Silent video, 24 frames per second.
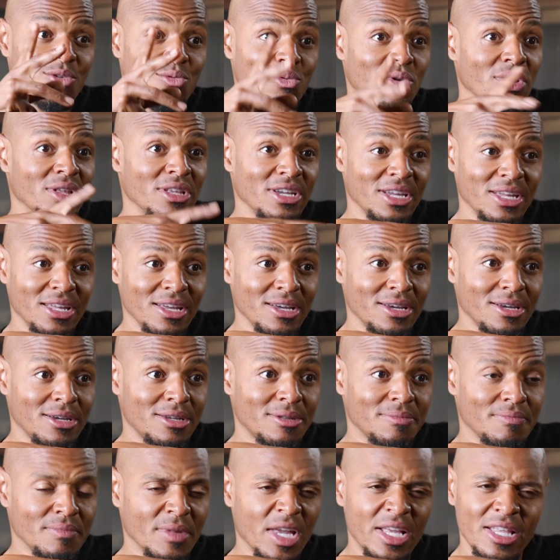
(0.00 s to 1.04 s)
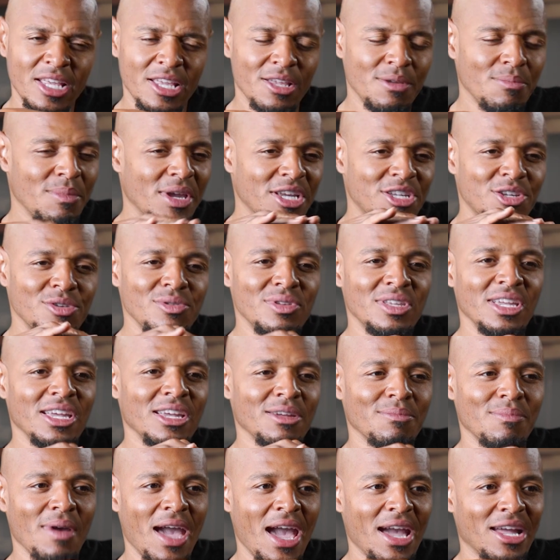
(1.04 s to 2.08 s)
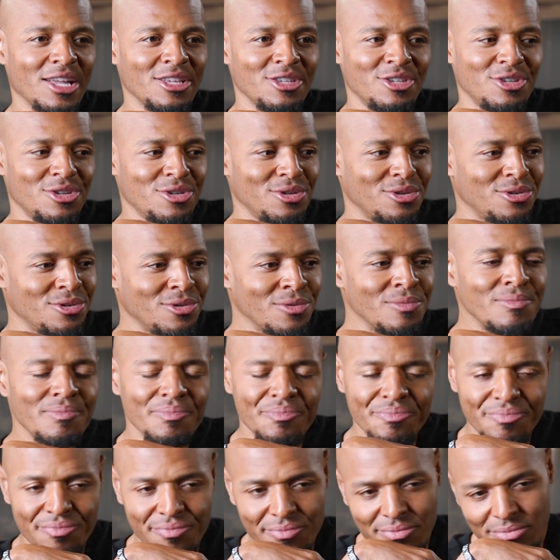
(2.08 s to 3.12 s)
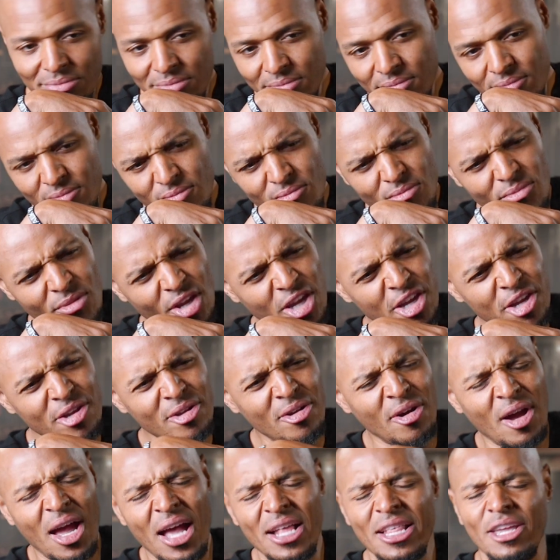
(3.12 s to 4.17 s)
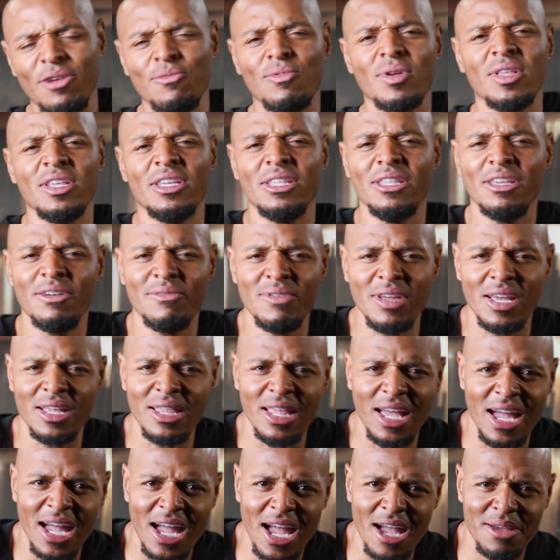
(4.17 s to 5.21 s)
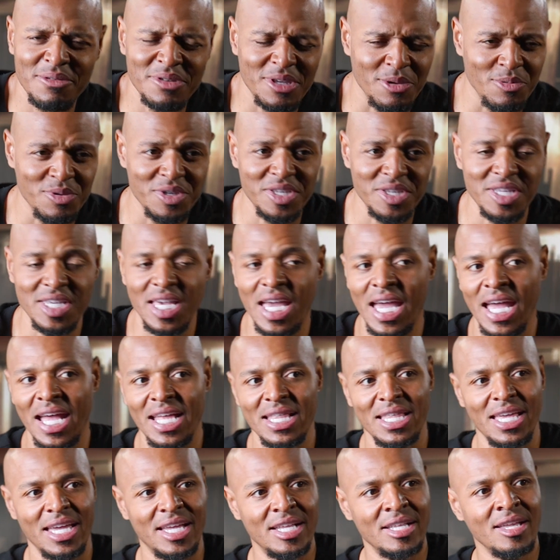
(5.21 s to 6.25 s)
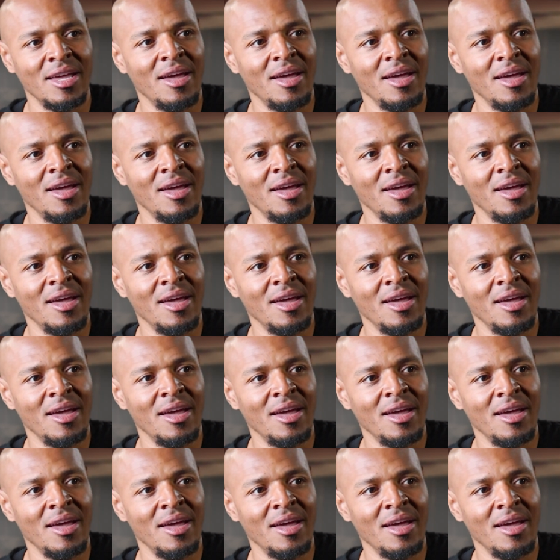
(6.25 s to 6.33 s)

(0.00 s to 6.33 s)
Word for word: really good. And then it makes you dig back into you know, how they really lived their lives. It was sad that,